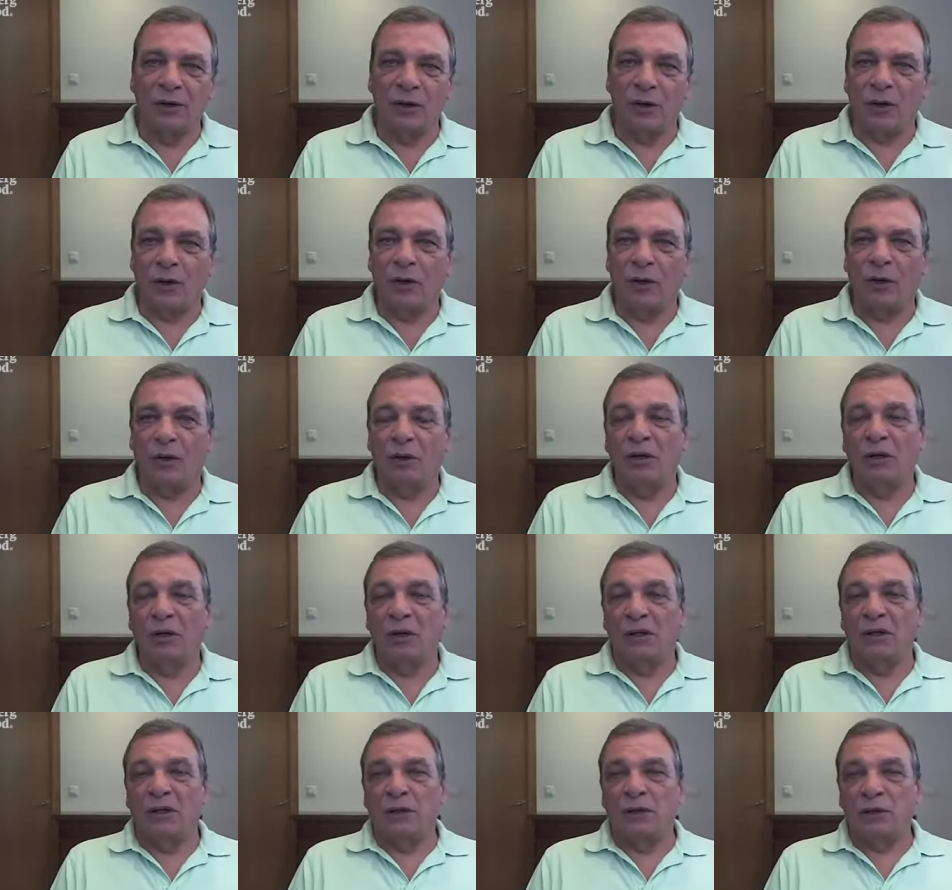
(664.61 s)
Or
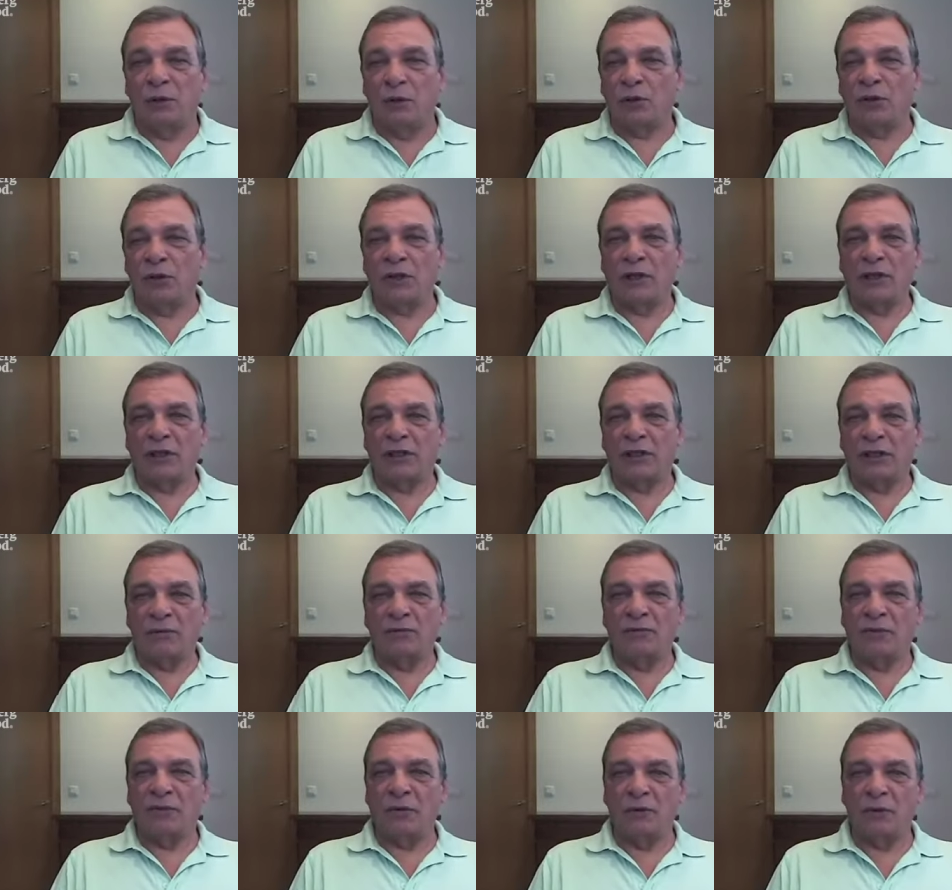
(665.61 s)
looking at
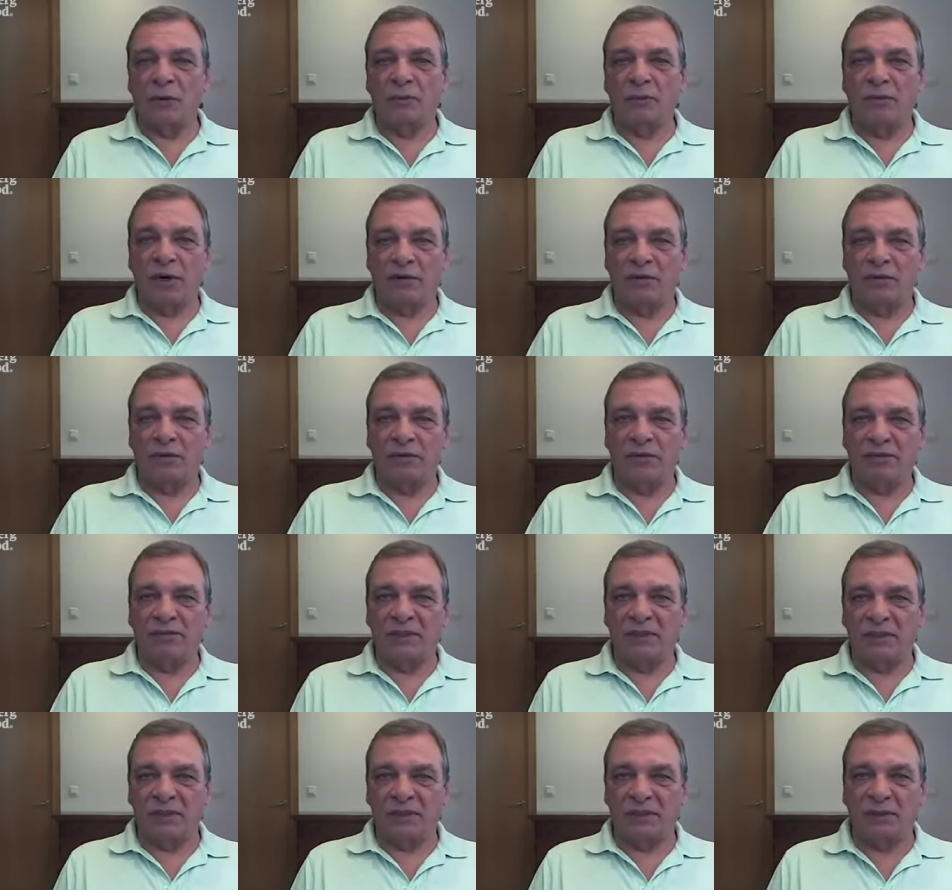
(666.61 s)
him from above,
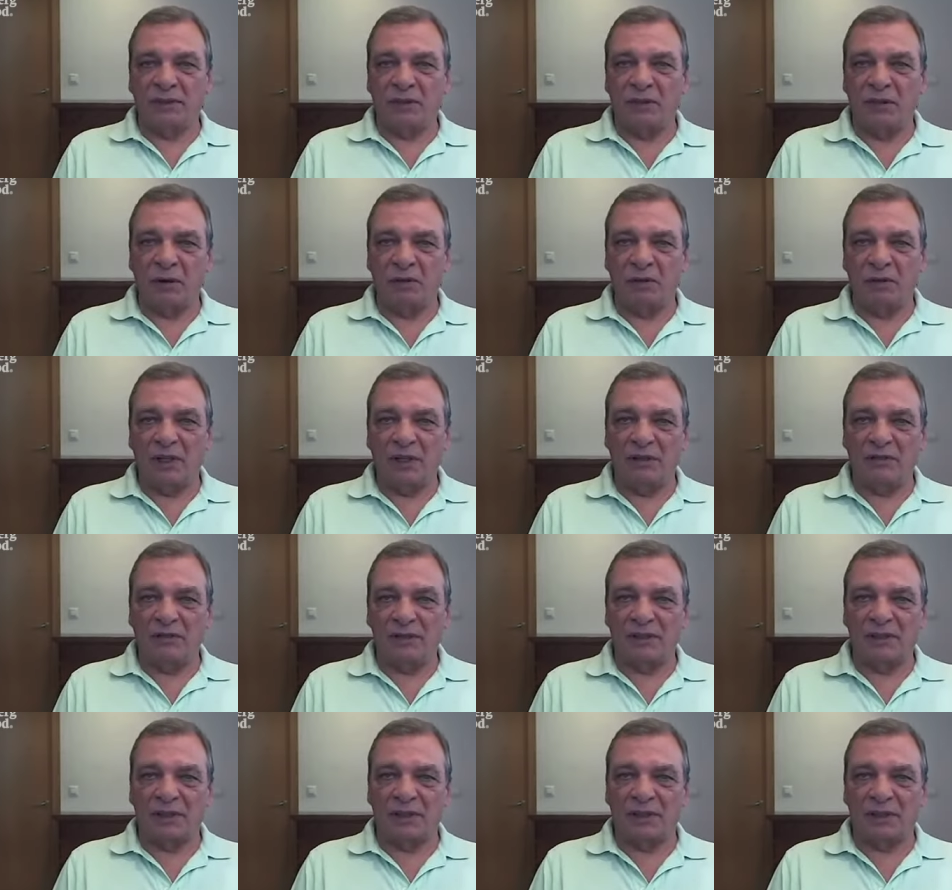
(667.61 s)
this
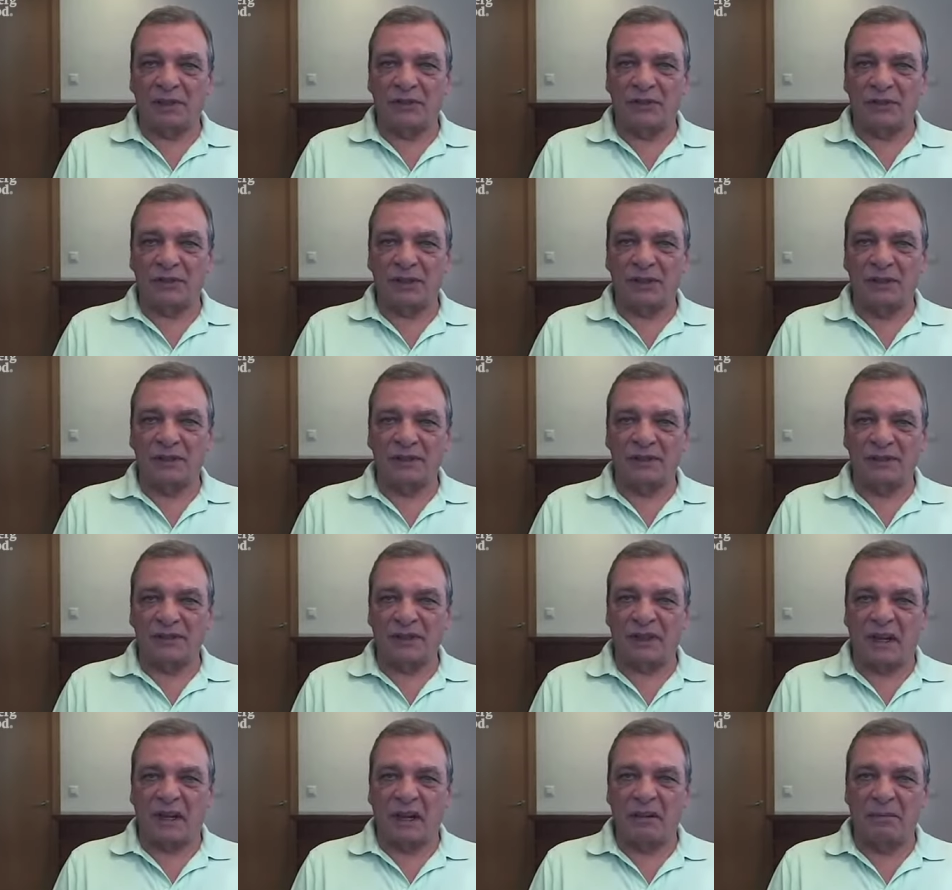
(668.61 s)
low-level creature,
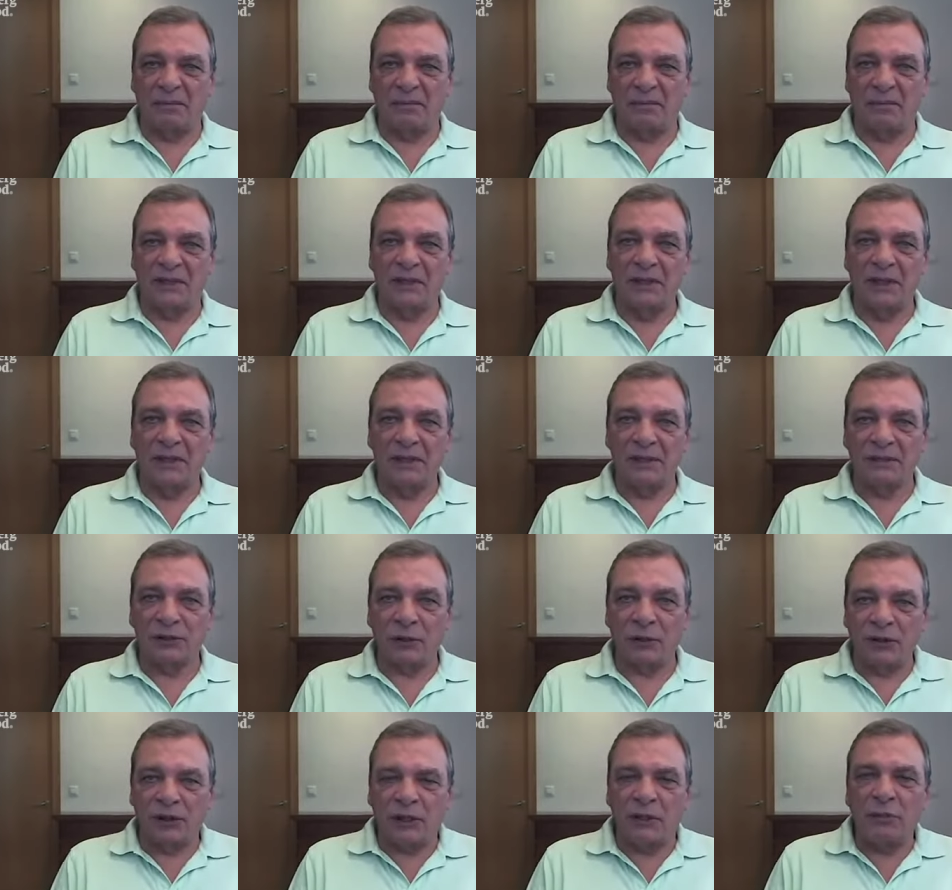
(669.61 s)
scum.
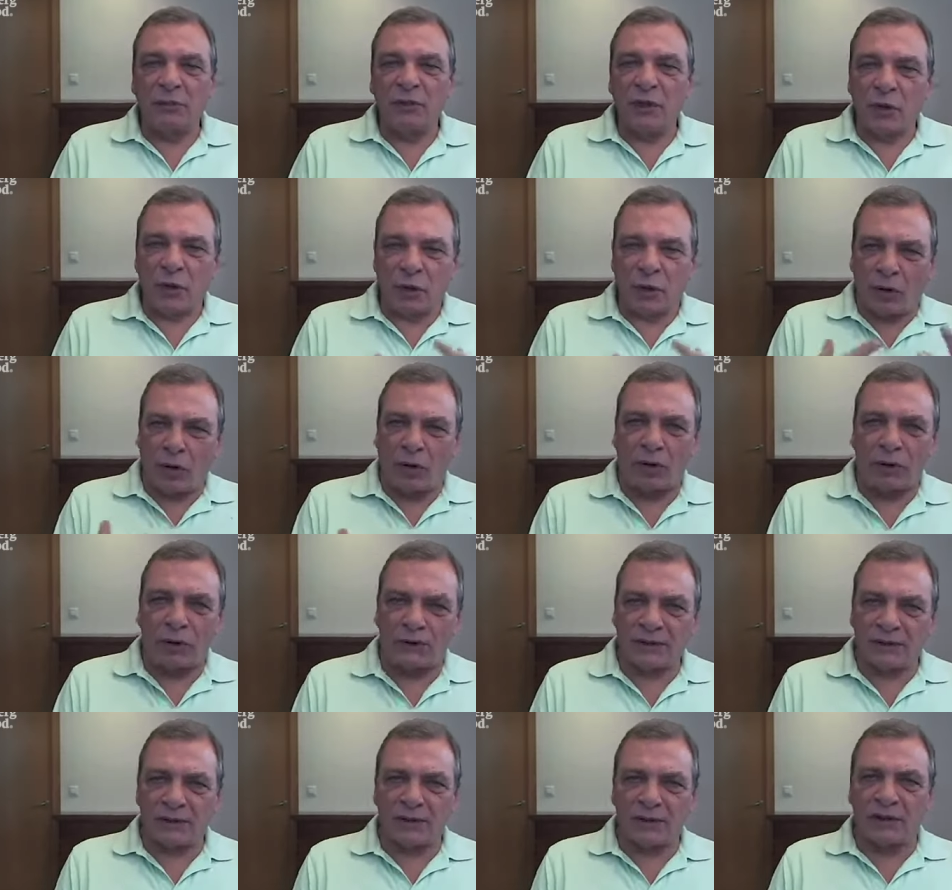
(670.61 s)
So it can be a
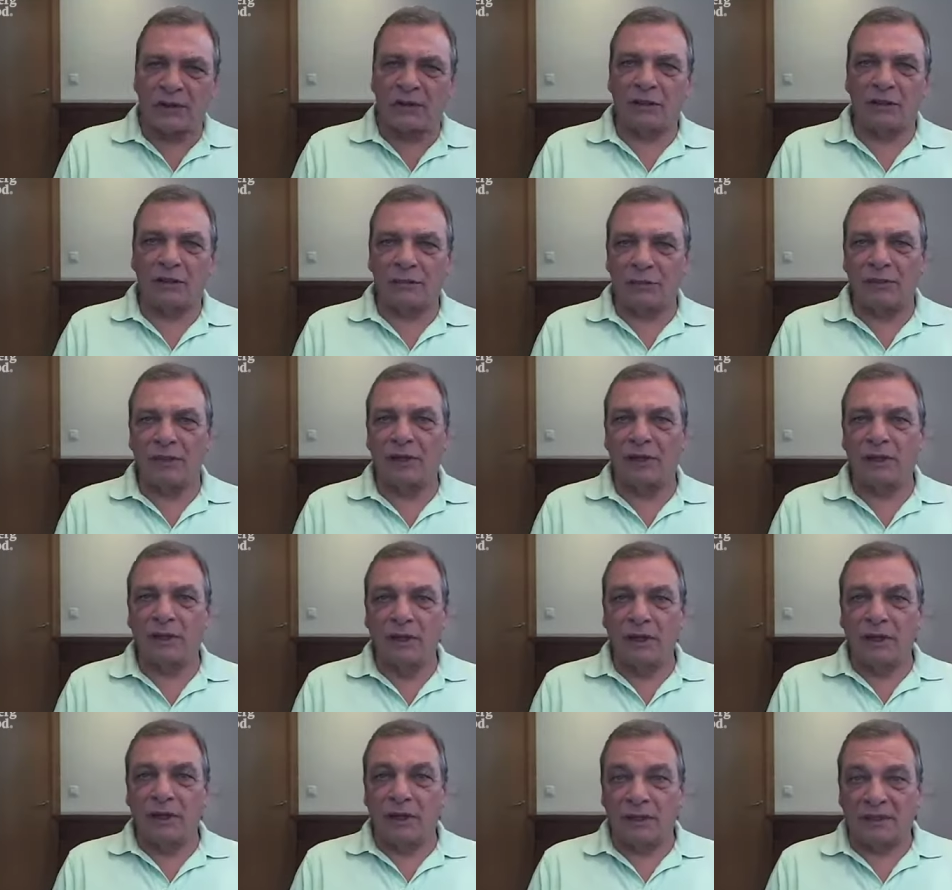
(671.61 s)
curse, it can
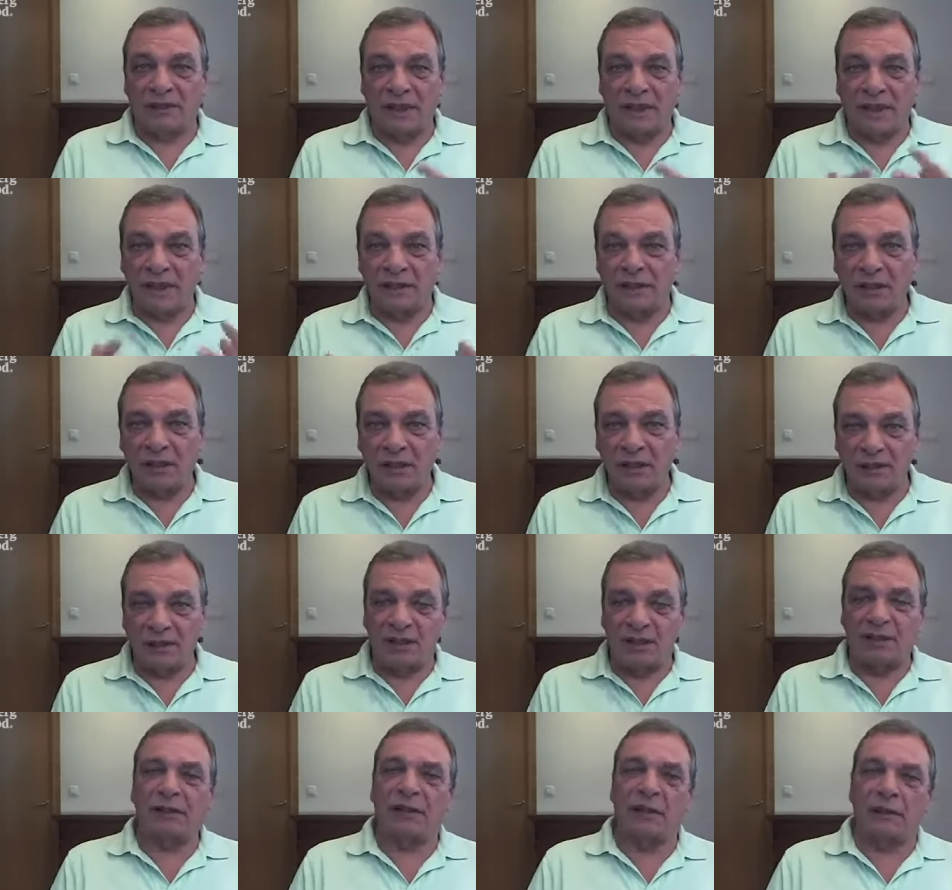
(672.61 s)
be a
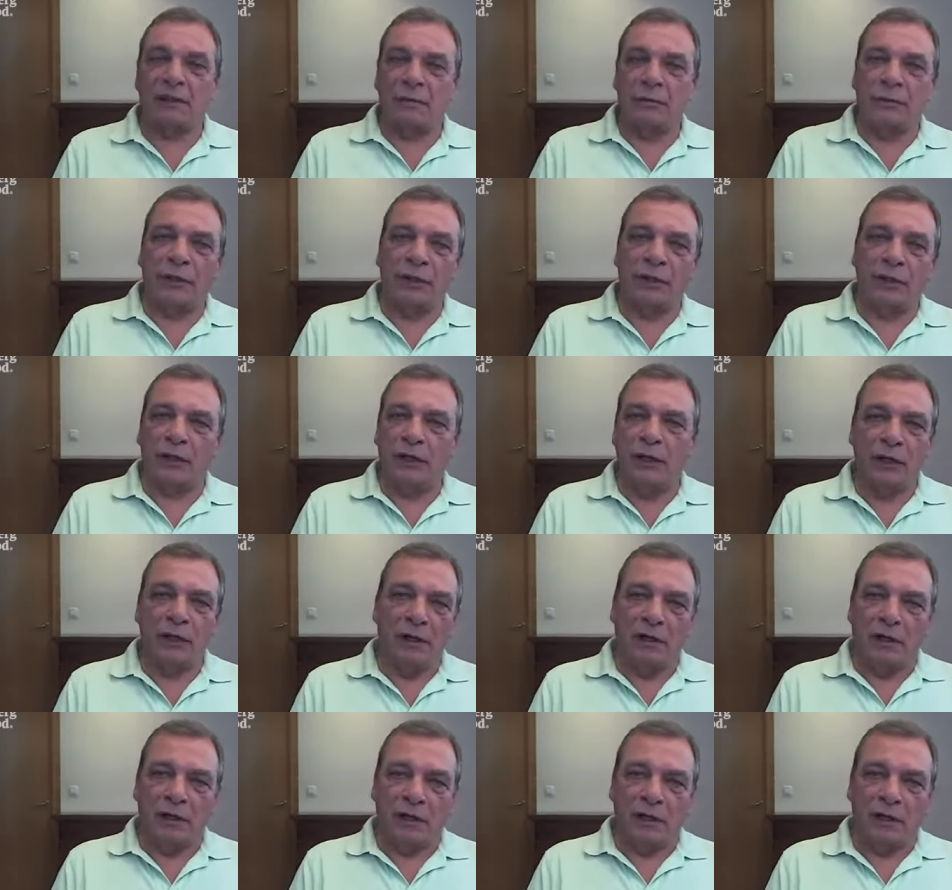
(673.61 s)
sentence, it can be